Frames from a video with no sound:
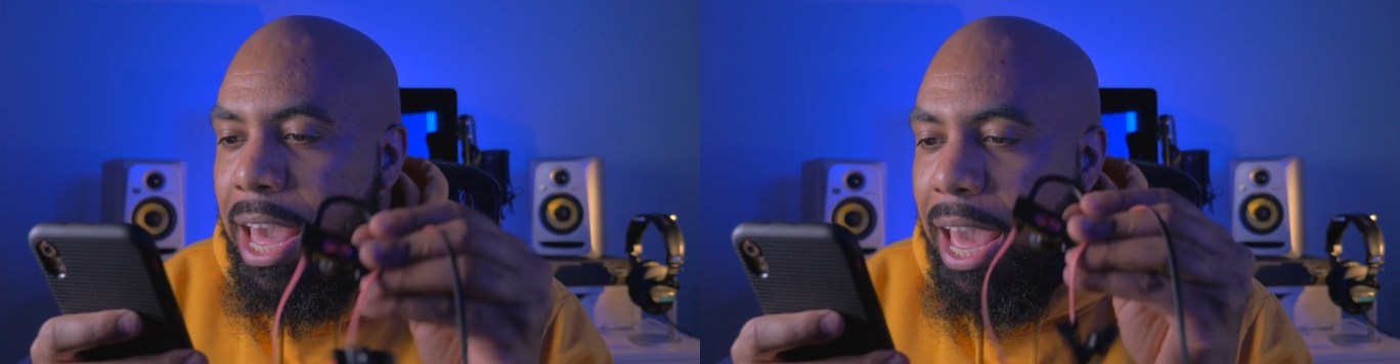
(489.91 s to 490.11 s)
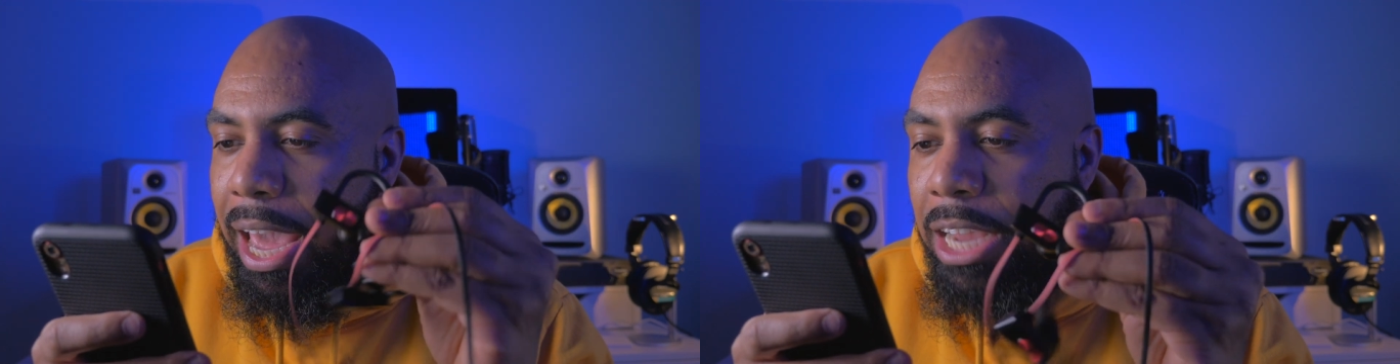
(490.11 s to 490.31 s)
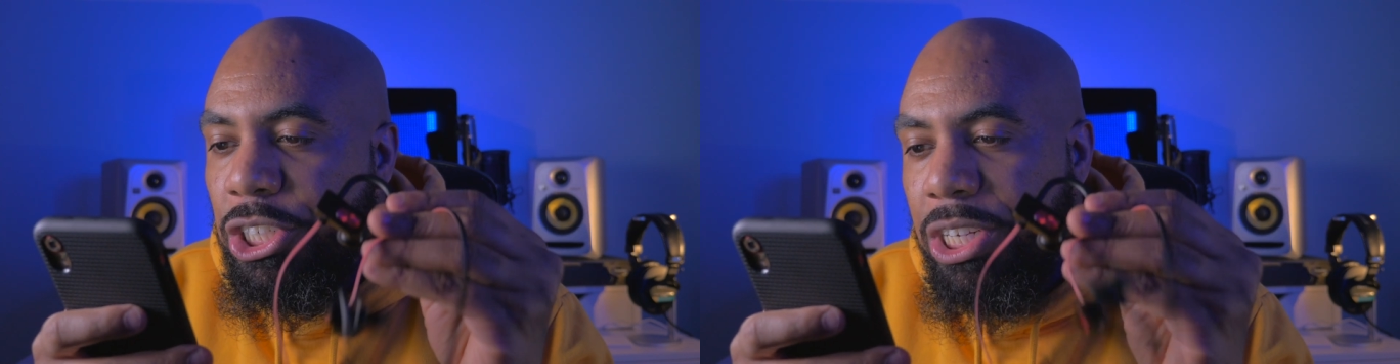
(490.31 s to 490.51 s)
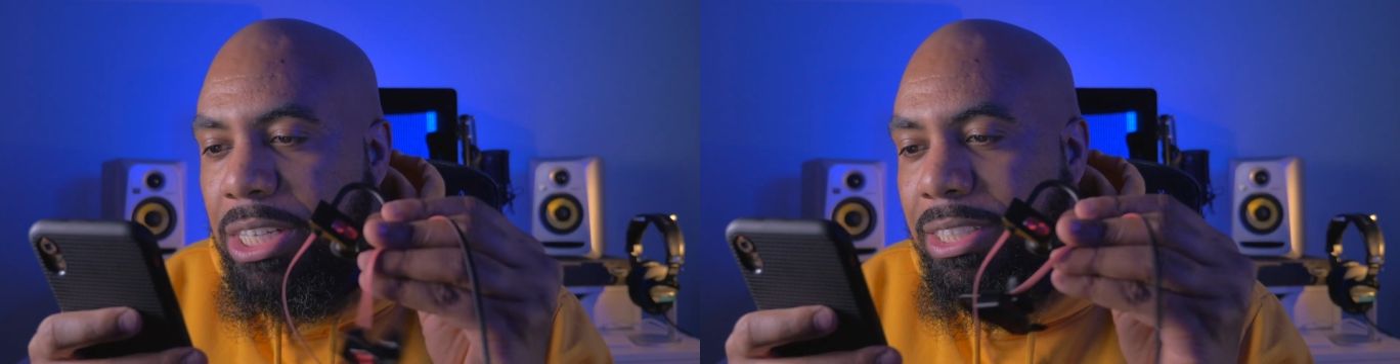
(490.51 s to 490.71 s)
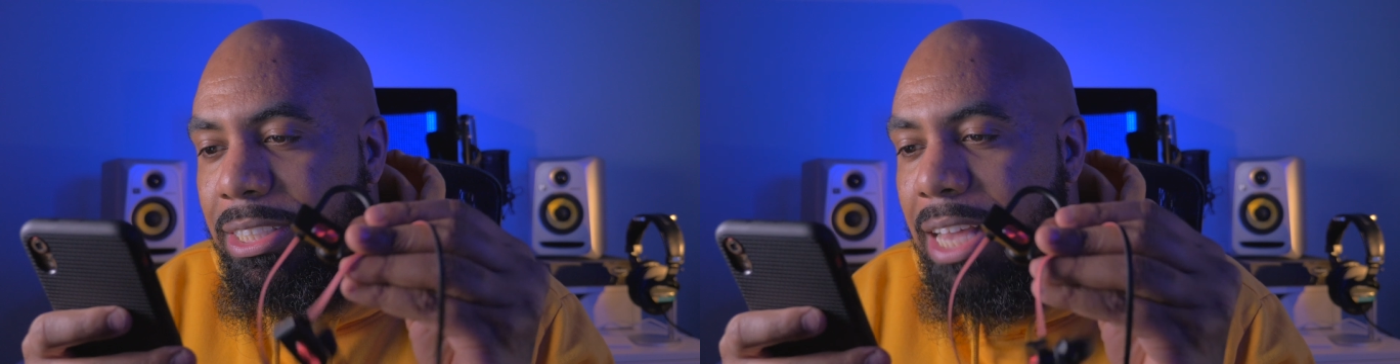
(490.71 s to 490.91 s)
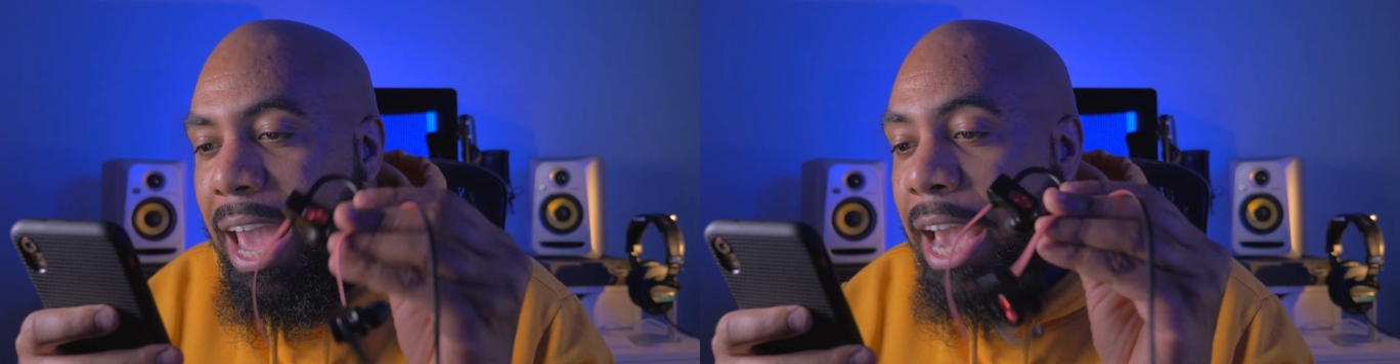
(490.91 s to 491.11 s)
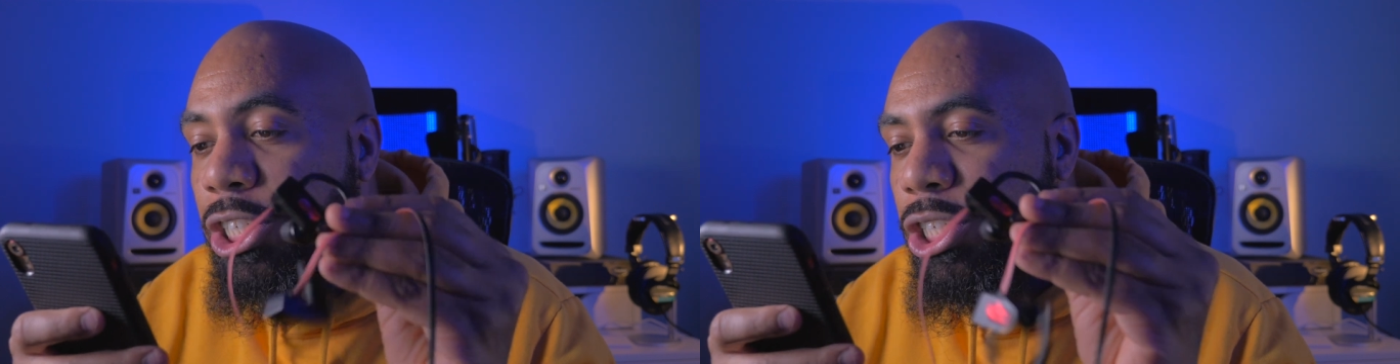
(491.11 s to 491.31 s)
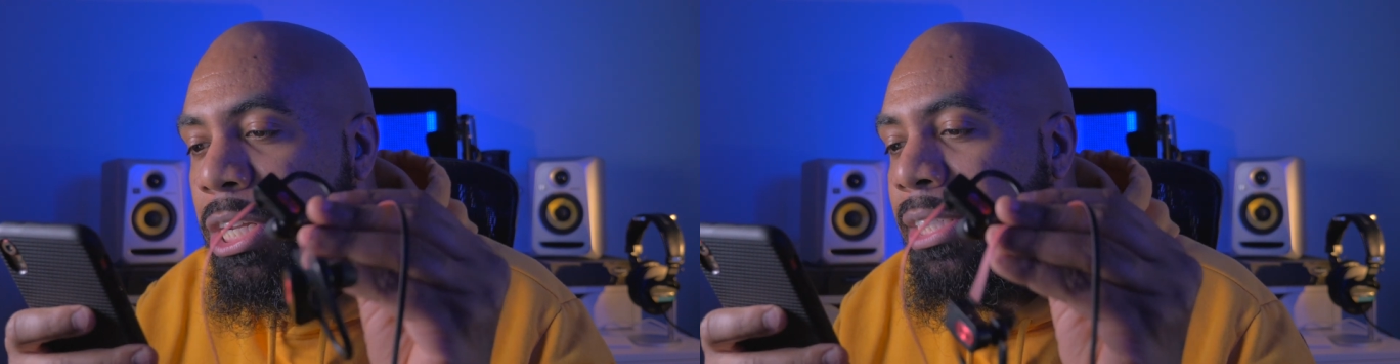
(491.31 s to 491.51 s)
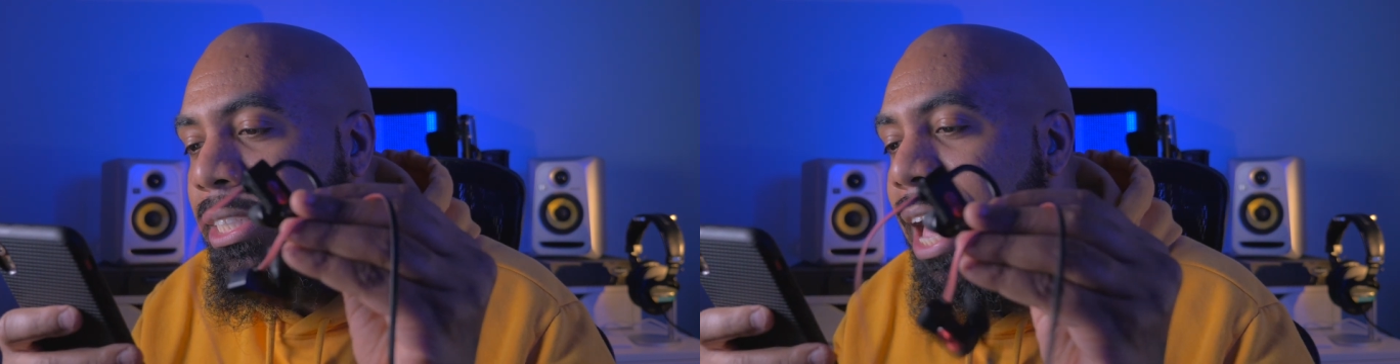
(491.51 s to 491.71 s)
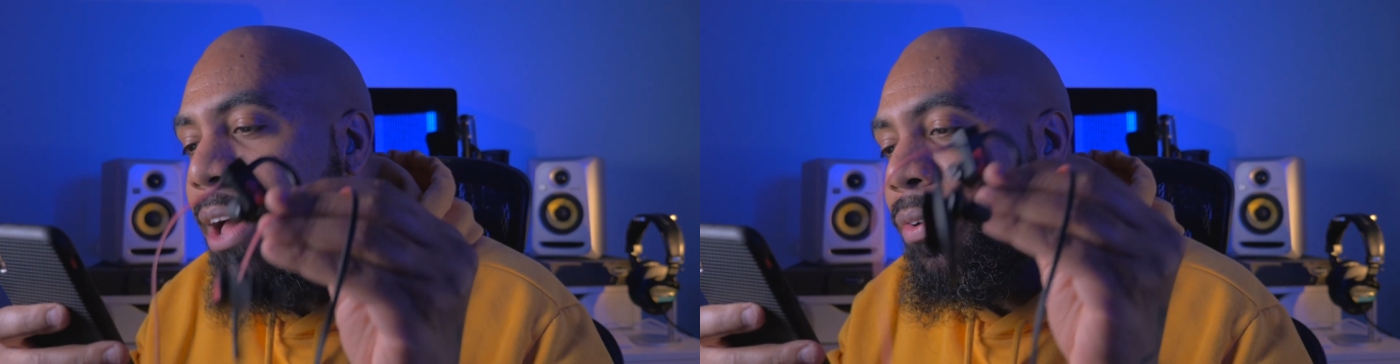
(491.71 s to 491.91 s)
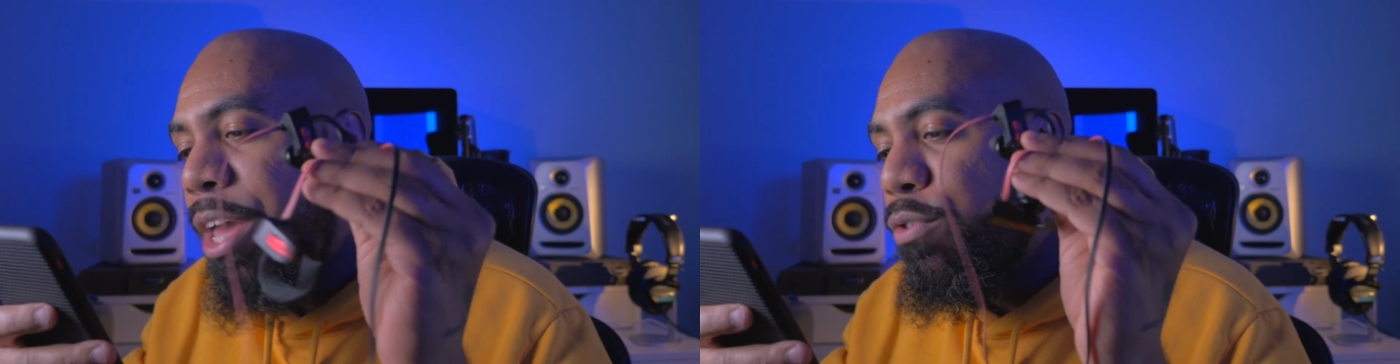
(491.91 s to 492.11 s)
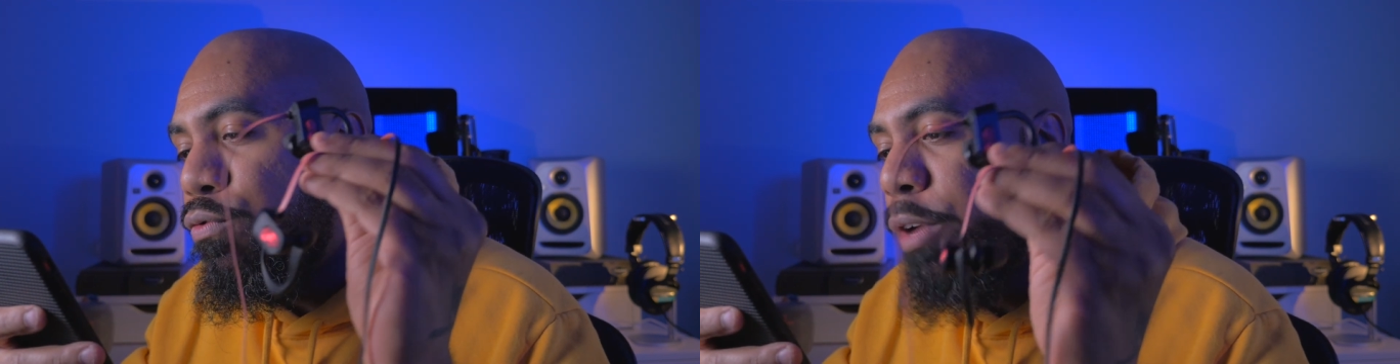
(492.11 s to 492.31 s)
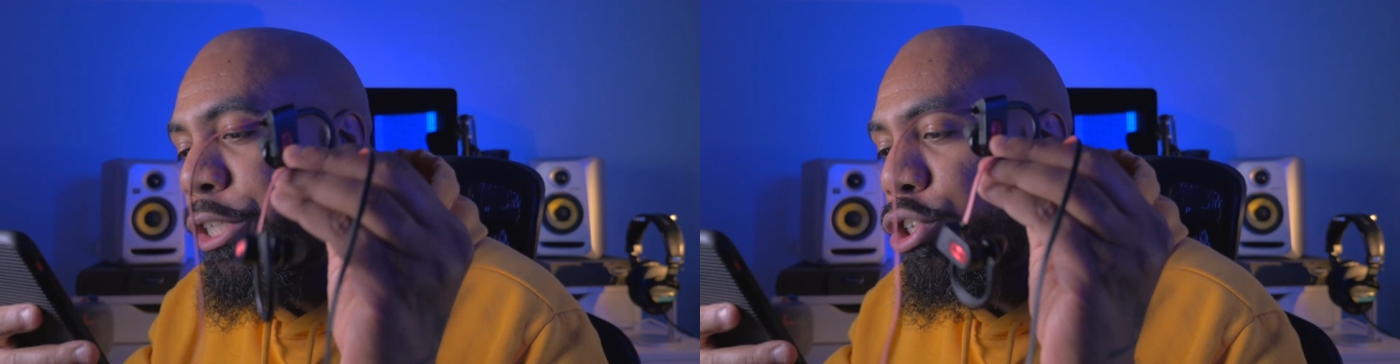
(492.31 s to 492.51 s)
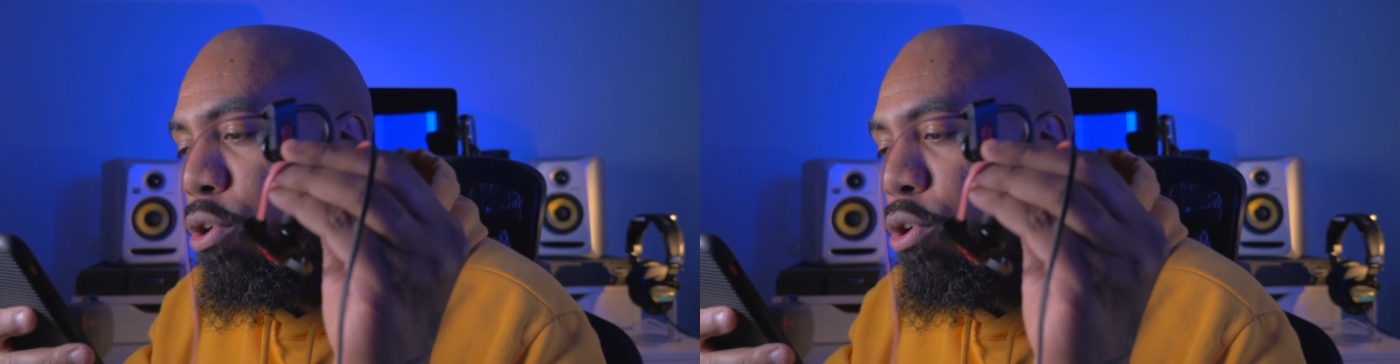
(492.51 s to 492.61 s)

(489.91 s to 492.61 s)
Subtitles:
HD sound and richer